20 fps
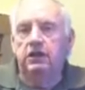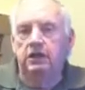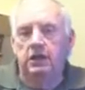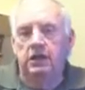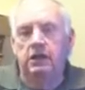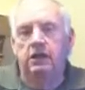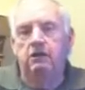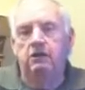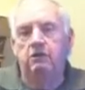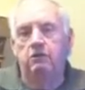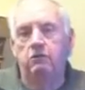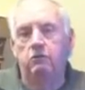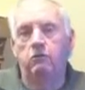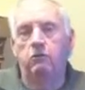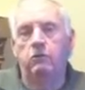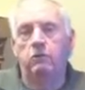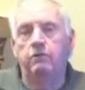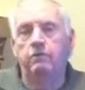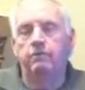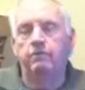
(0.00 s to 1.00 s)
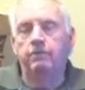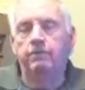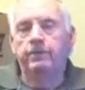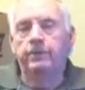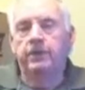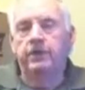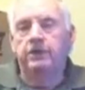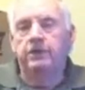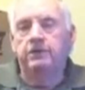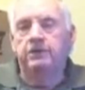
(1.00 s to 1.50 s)
and iron ore
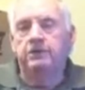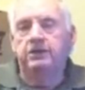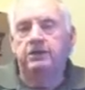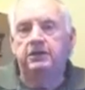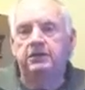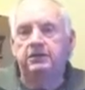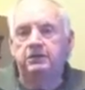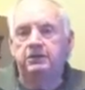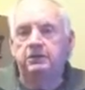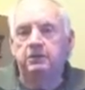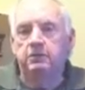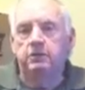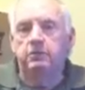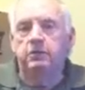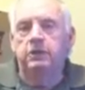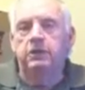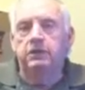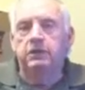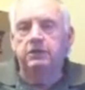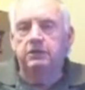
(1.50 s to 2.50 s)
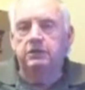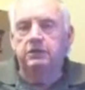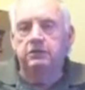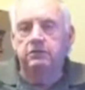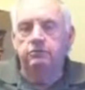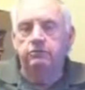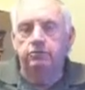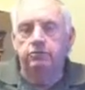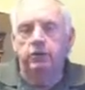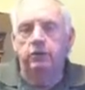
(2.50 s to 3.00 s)
it takes to make
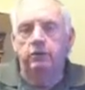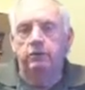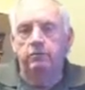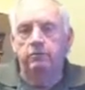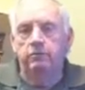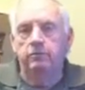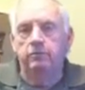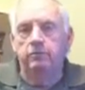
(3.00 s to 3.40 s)
this pump.